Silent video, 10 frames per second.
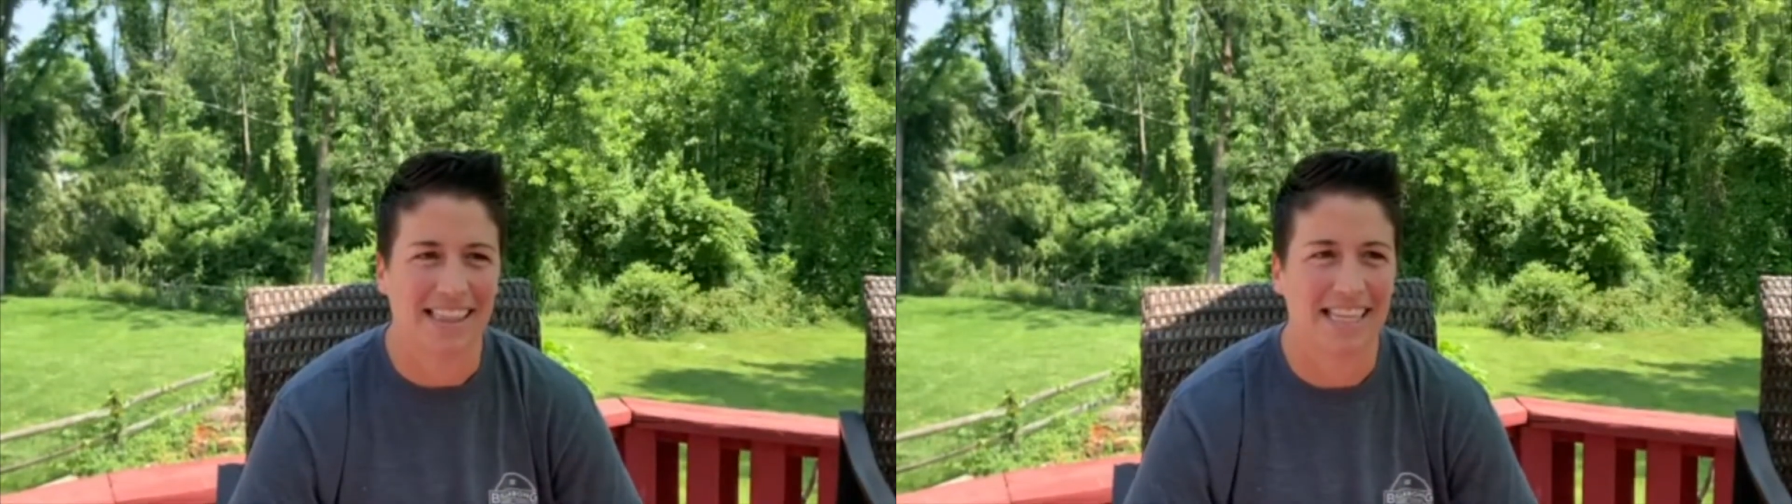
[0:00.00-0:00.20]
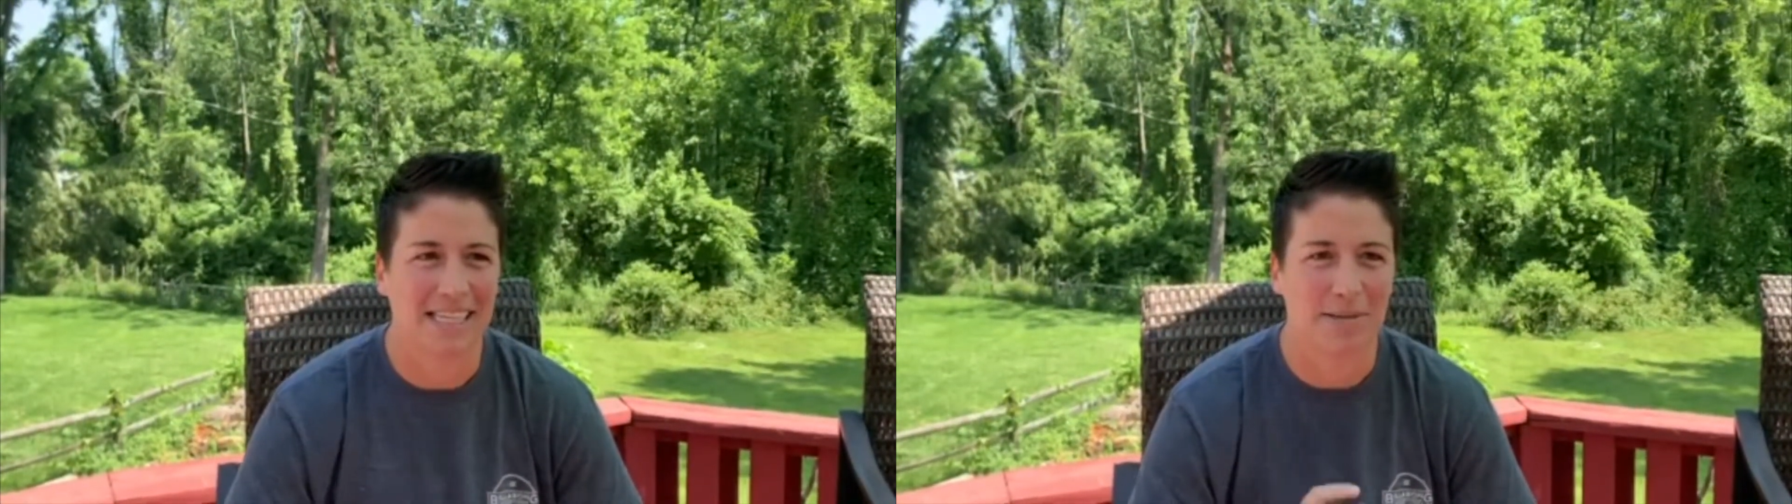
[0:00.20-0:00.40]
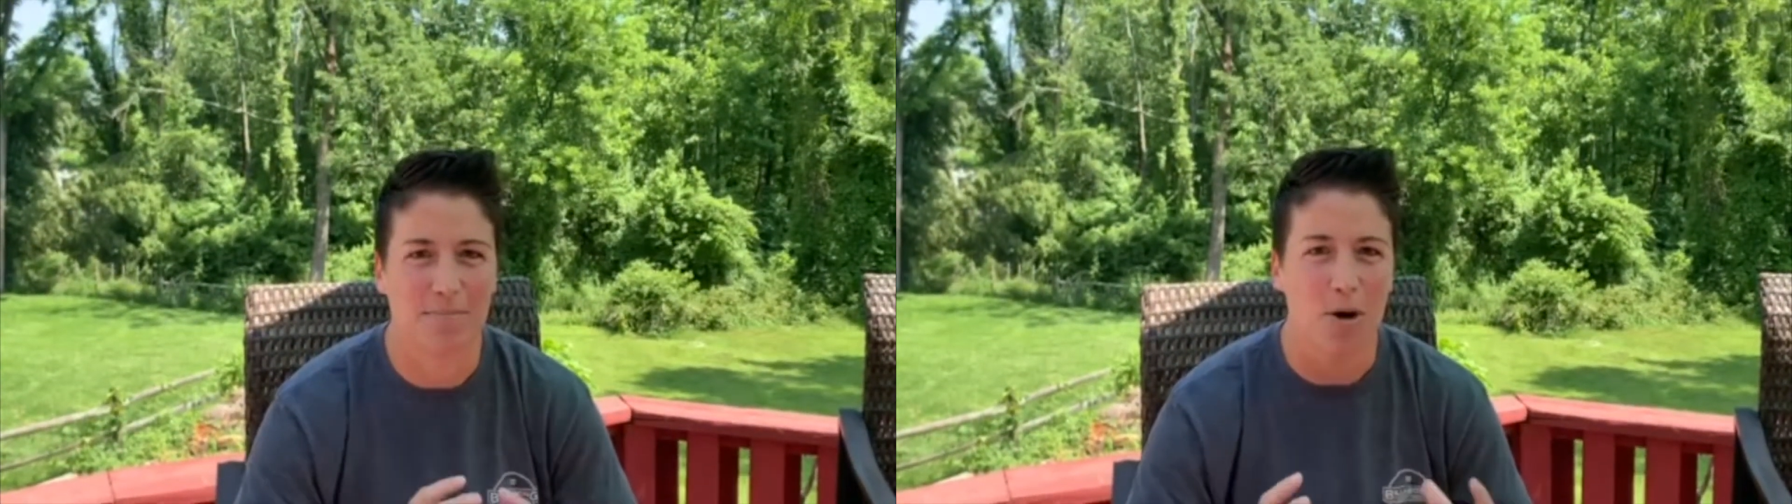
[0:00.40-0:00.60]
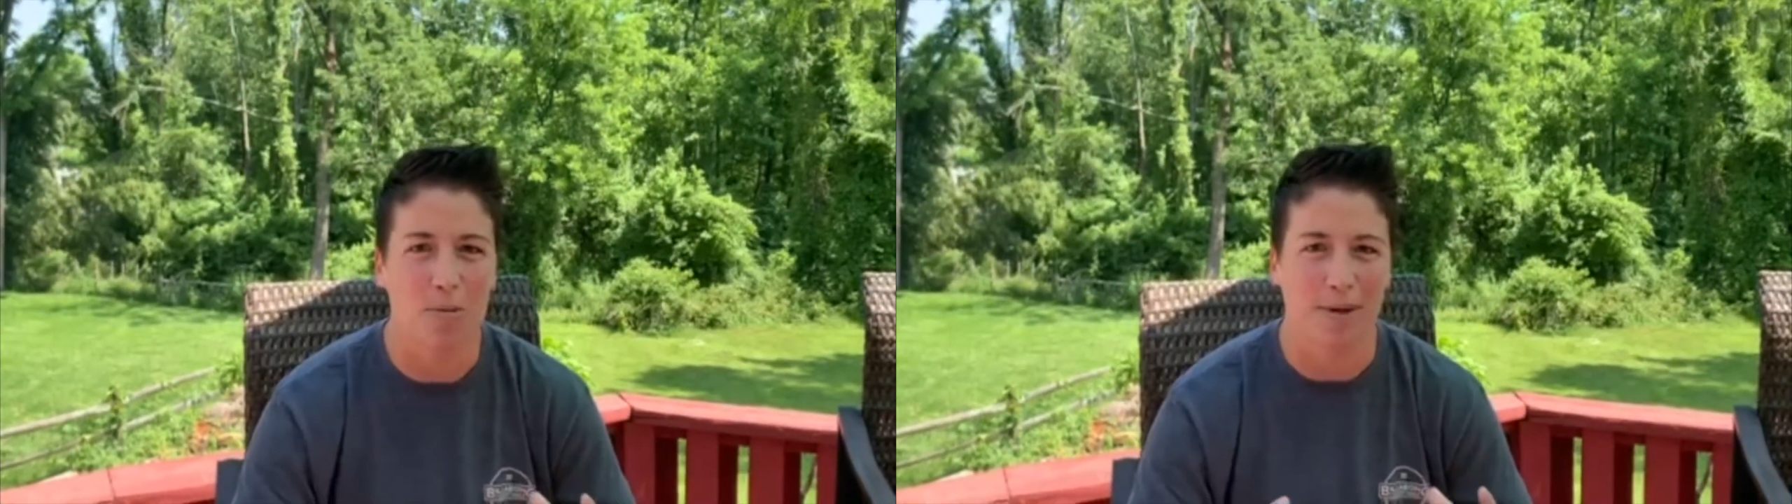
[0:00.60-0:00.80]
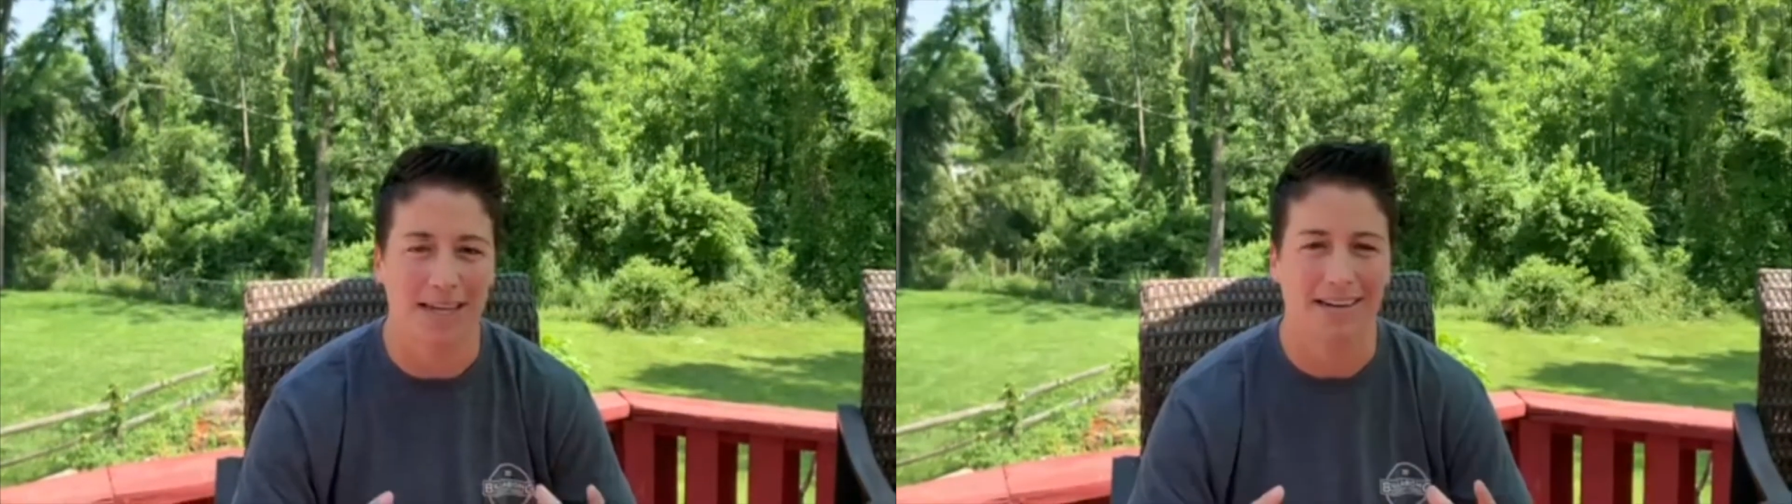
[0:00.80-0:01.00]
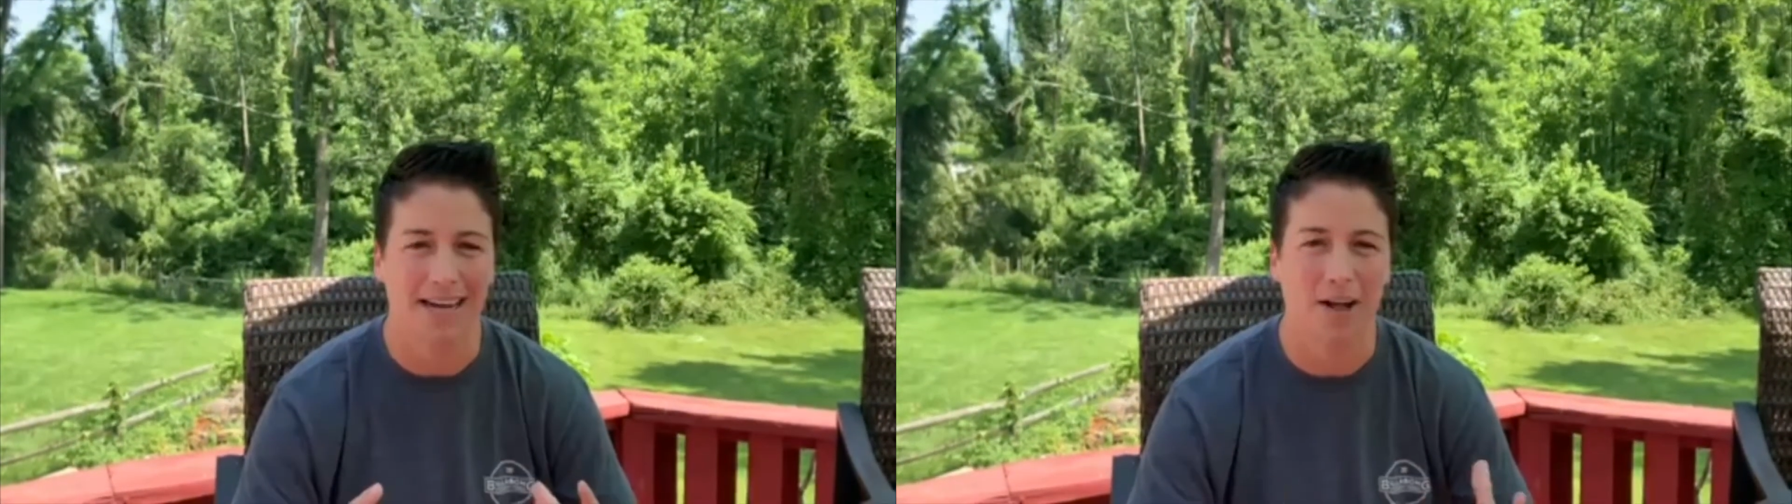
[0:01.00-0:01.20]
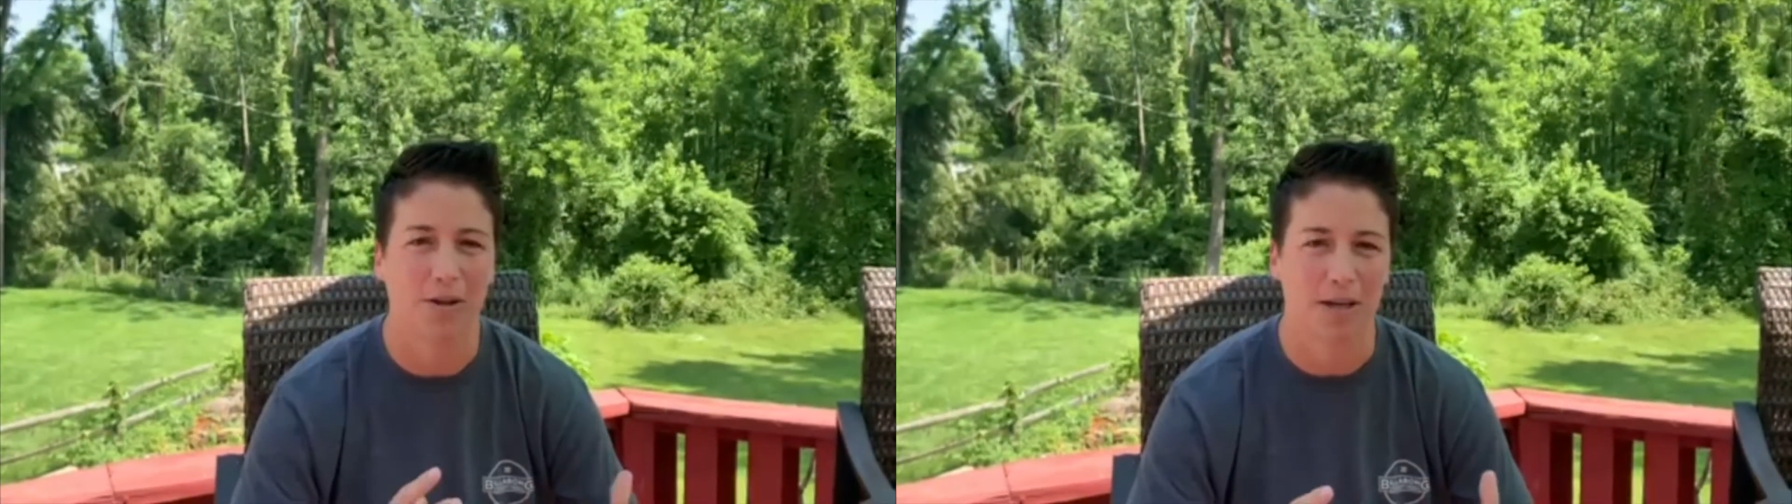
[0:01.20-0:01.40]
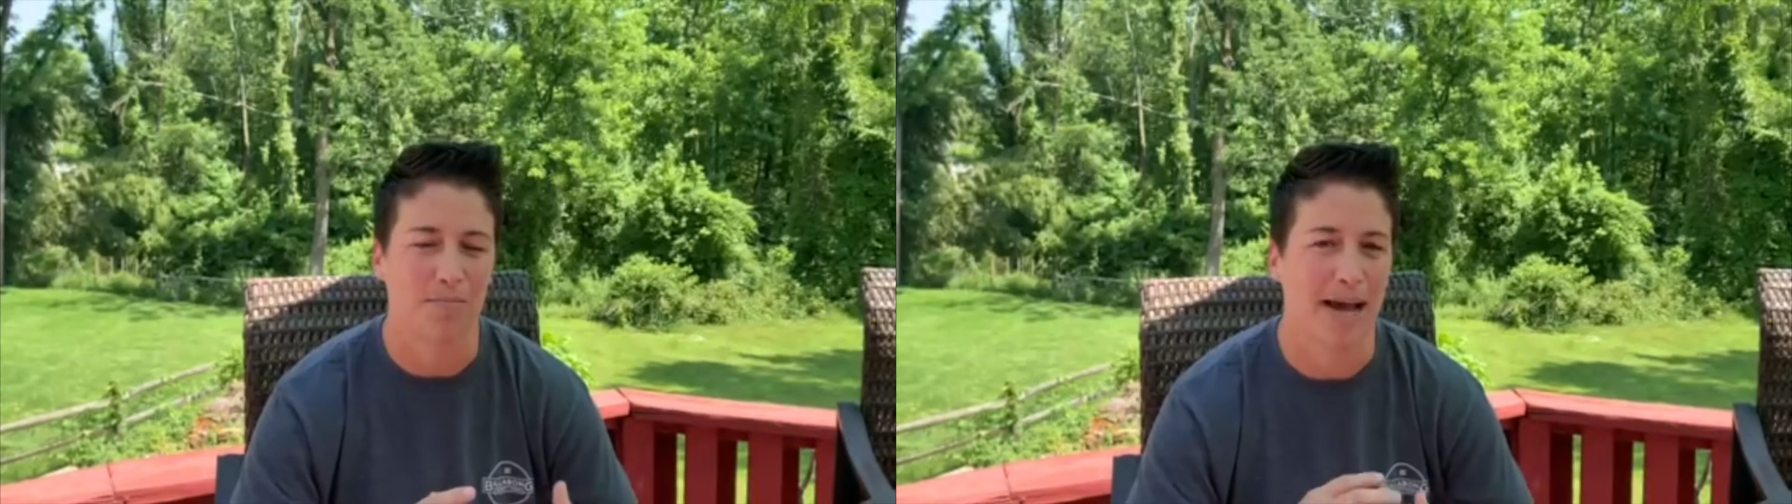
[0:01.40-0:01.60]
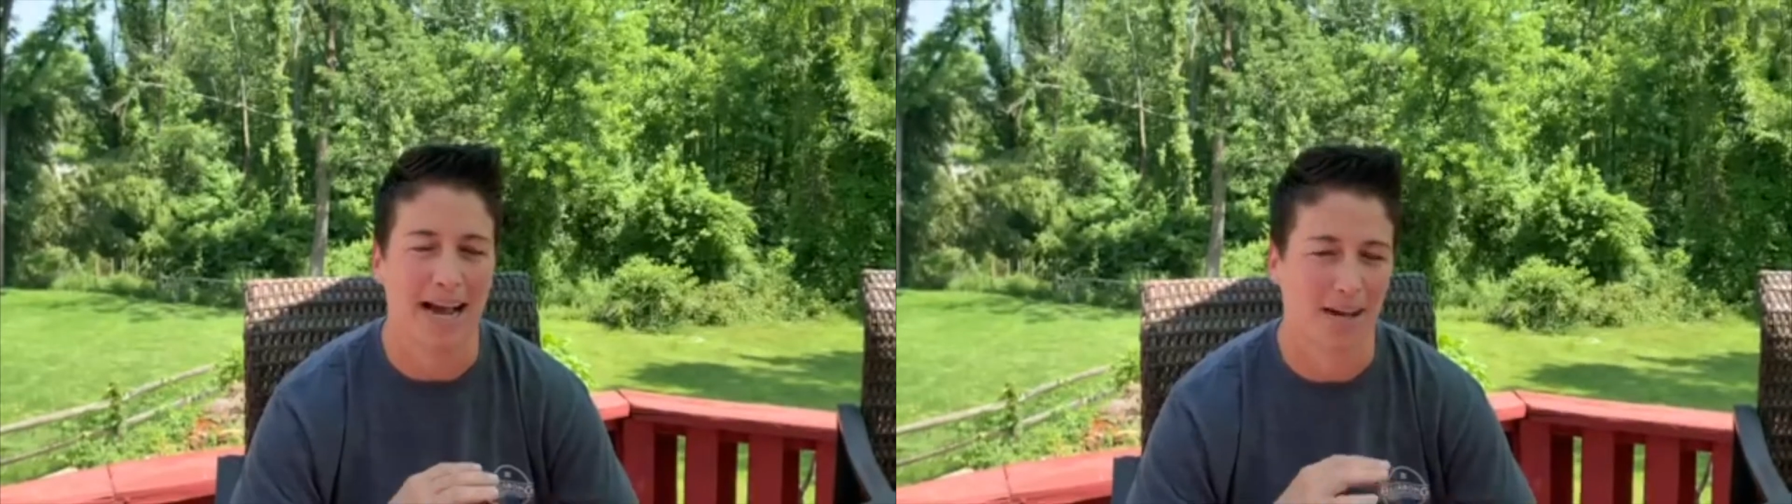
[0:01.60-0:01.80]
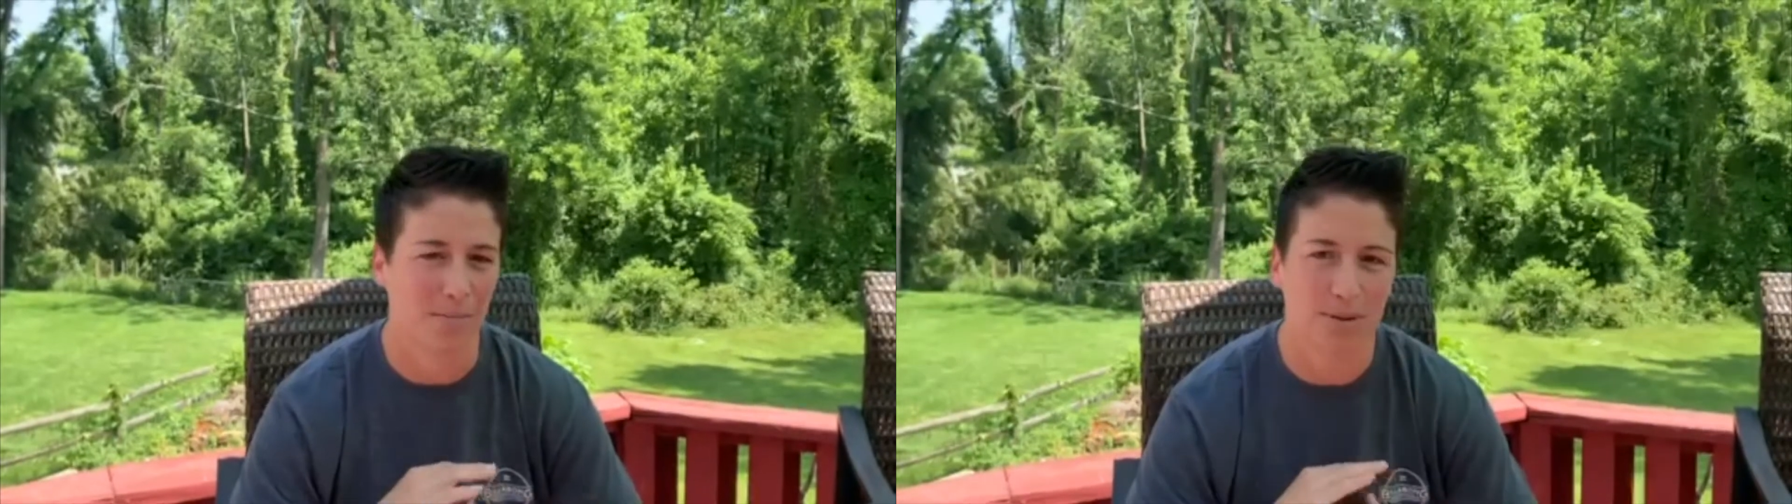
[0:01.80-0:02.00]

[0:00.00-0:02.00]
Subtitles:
this moment, now looking back,